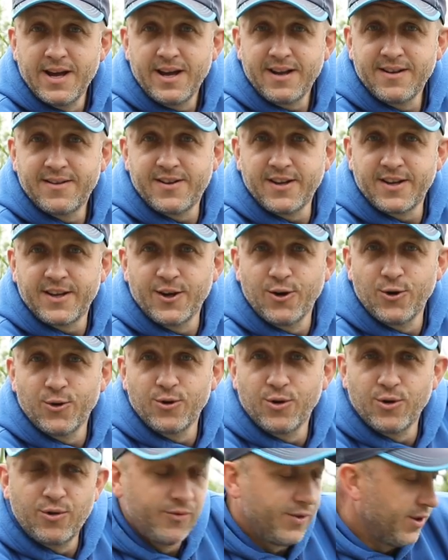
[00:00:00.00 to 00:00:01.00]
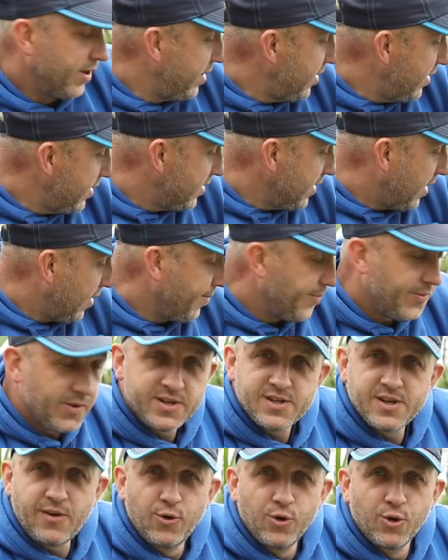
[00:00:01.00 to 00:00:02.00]
and ticking along lovely. So
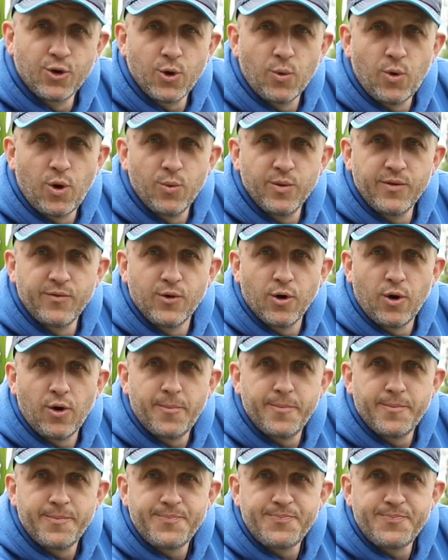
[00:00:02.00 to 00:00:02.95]
let's have a look at what we've got.